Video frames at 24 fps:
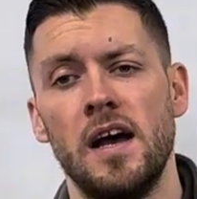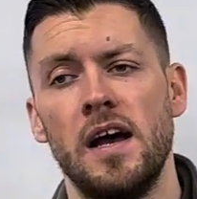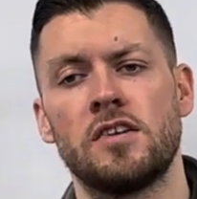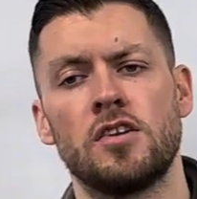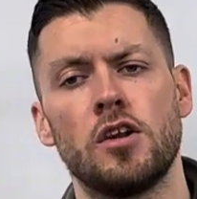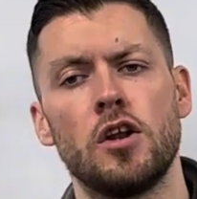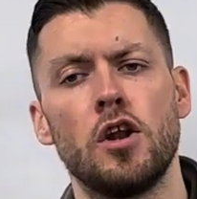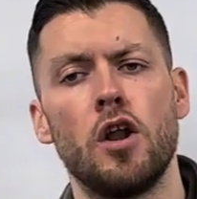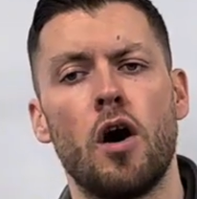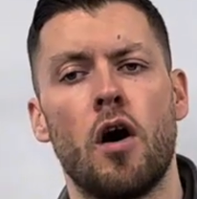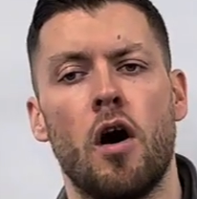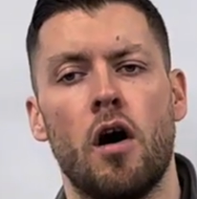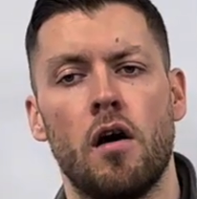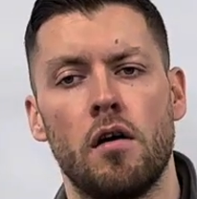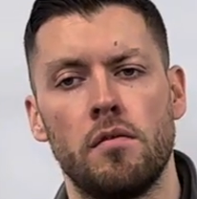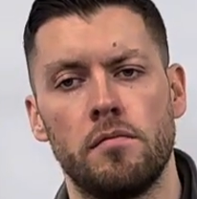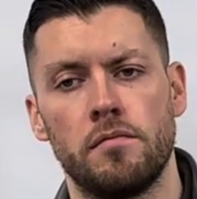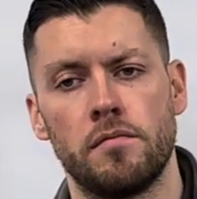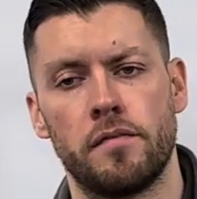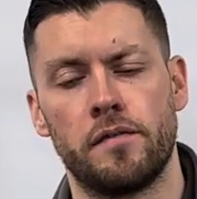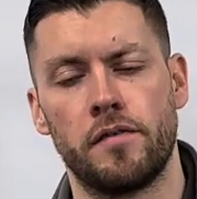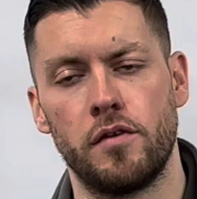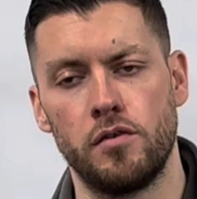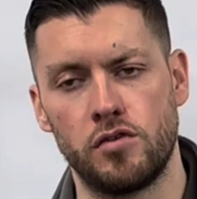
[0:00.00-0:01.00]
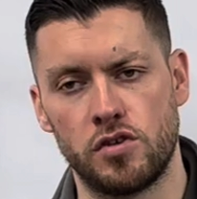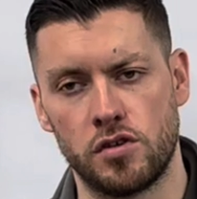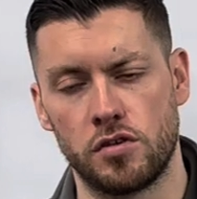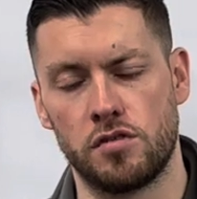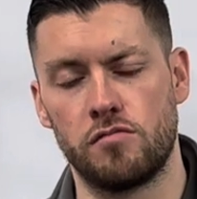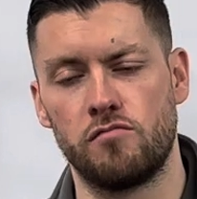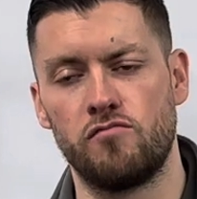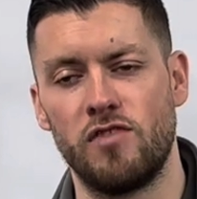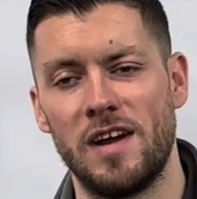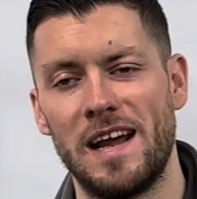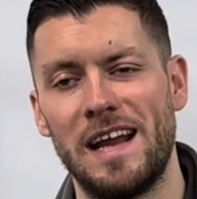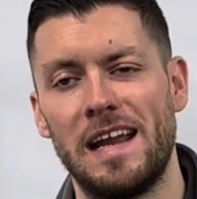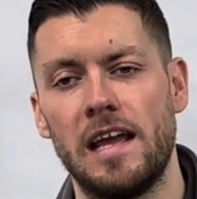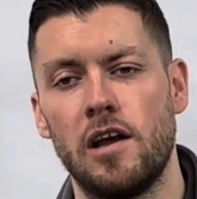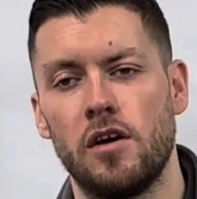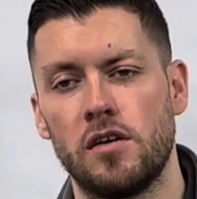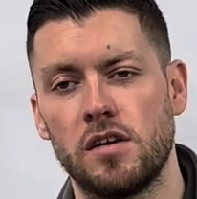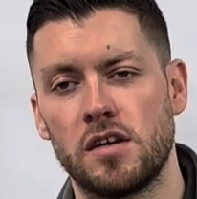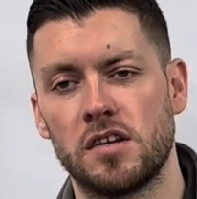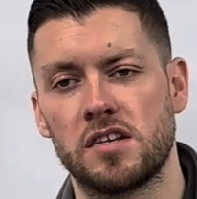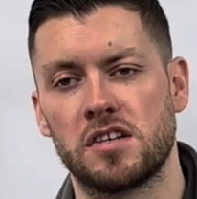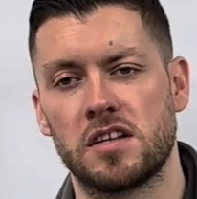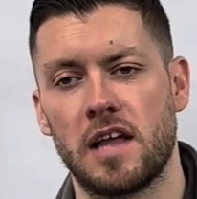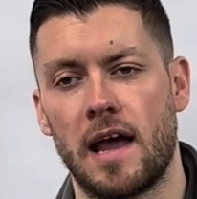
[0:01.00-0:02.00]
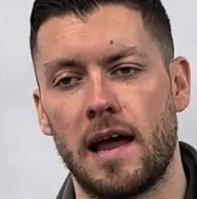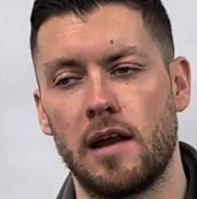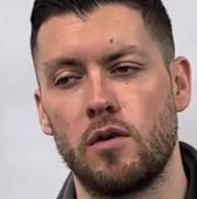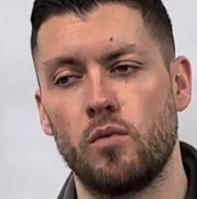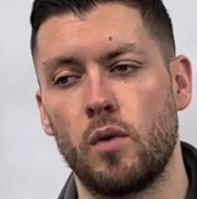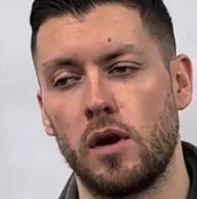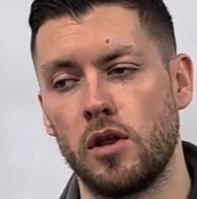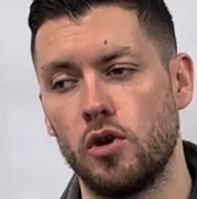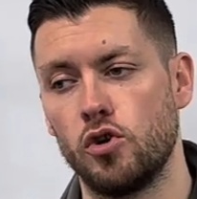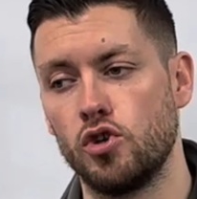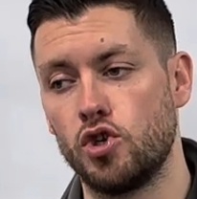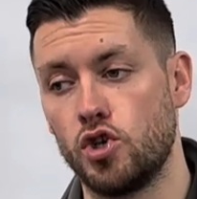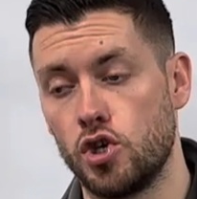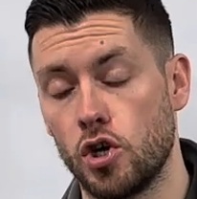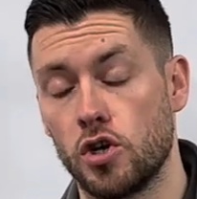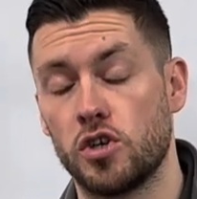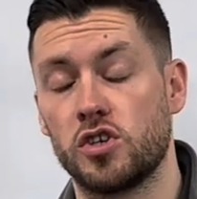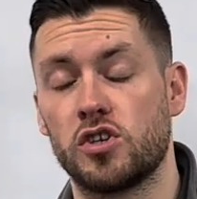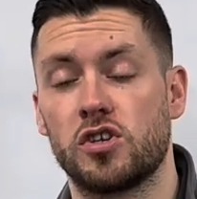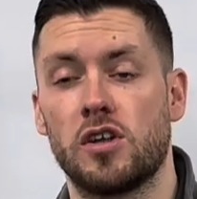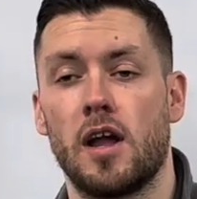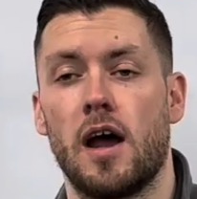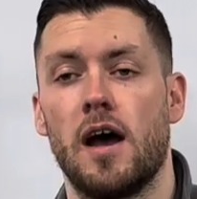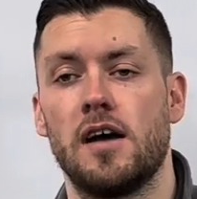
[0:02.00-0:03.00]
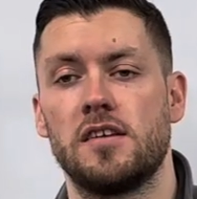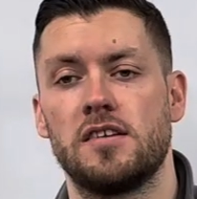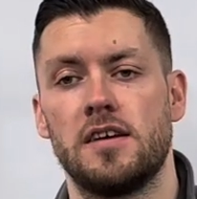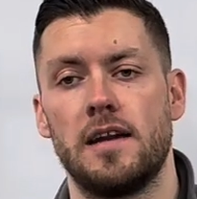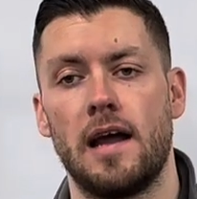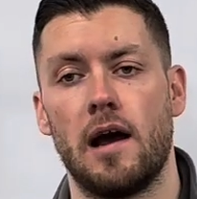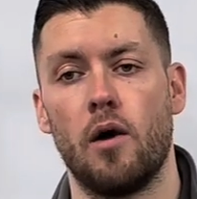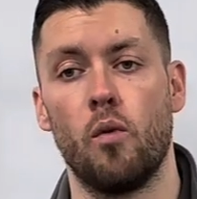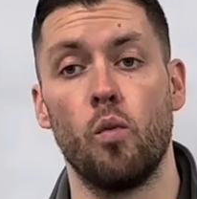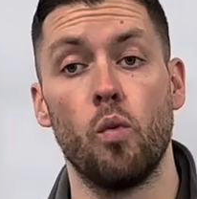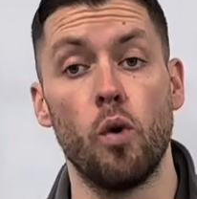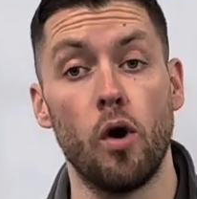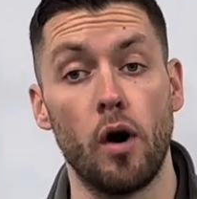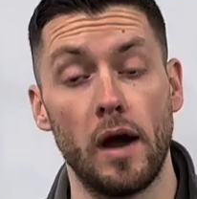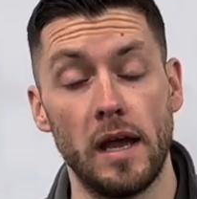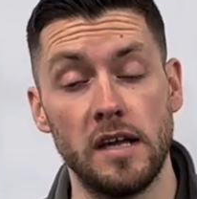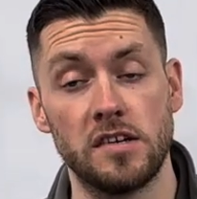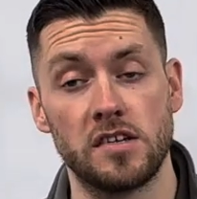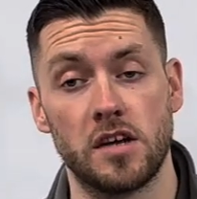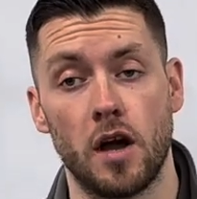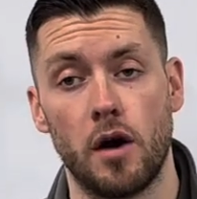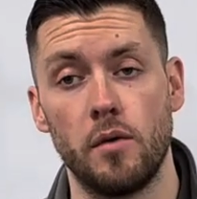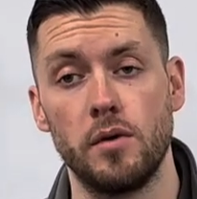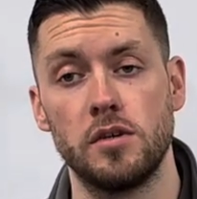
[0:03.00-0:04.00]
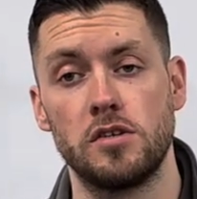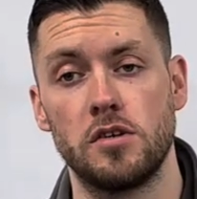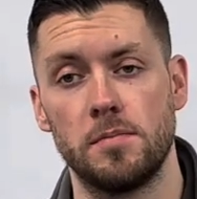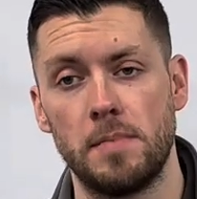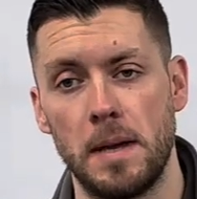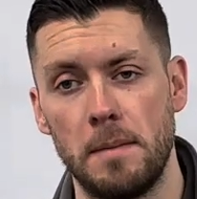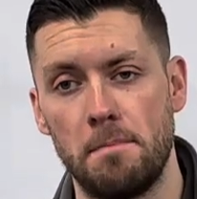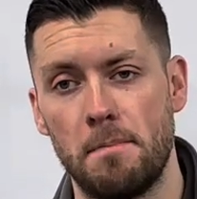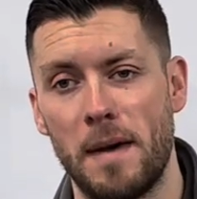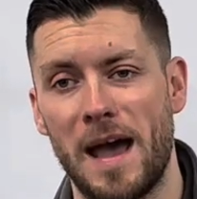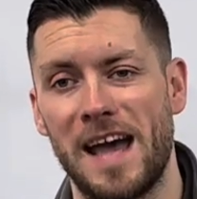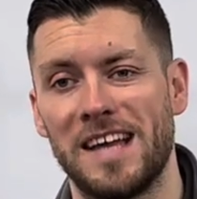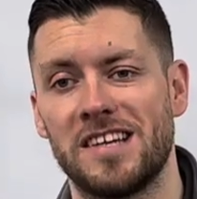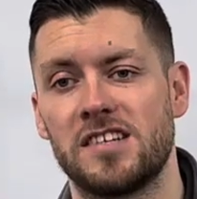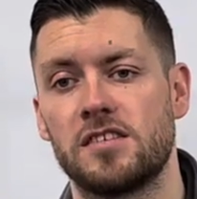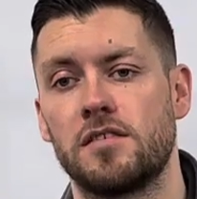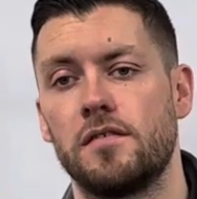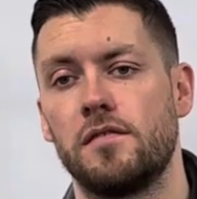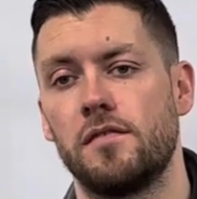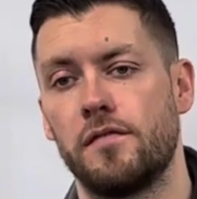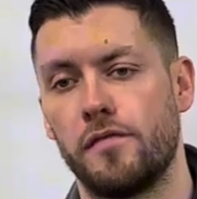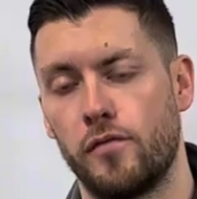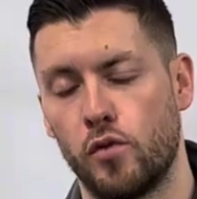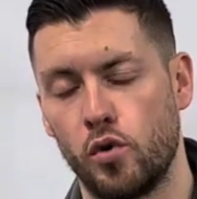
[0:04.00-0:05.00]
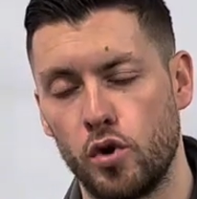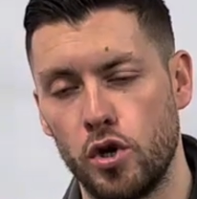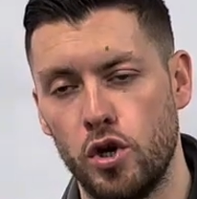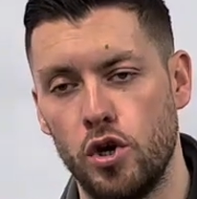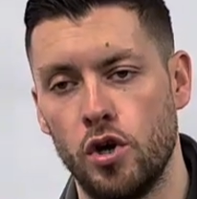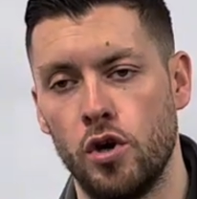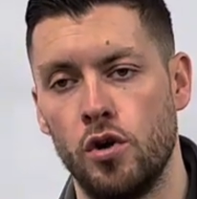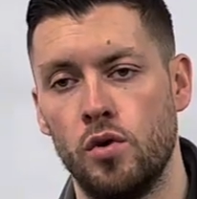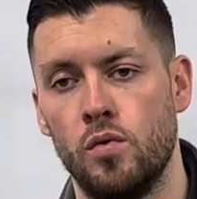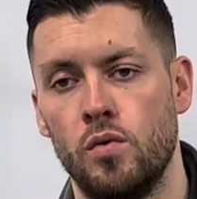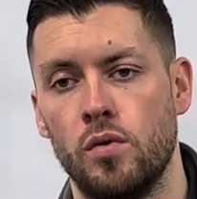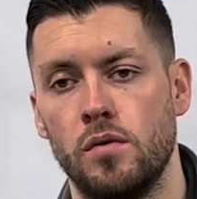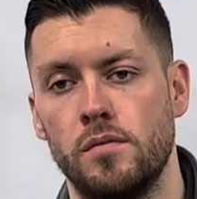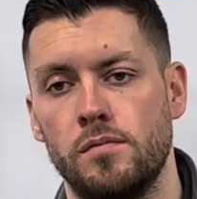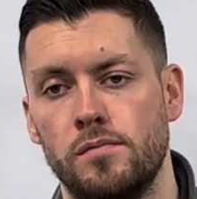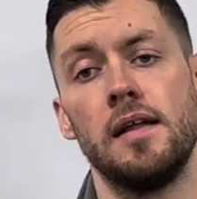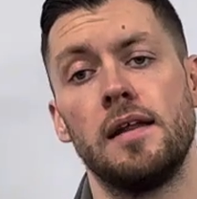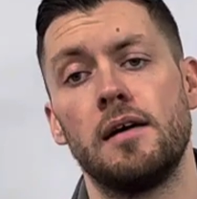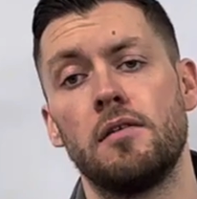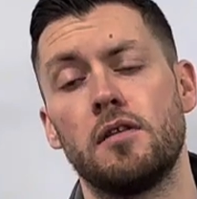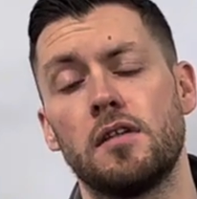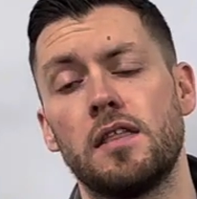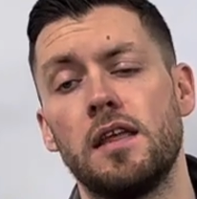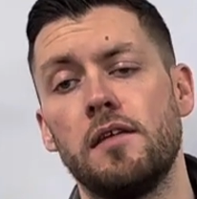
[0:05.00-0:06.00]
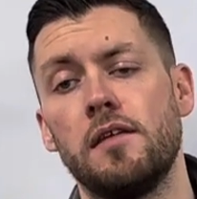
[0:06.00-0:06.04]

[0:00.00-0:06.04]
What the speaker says: It's a lot for you to really understand when you're just starting out what is going to be best for you. Now, the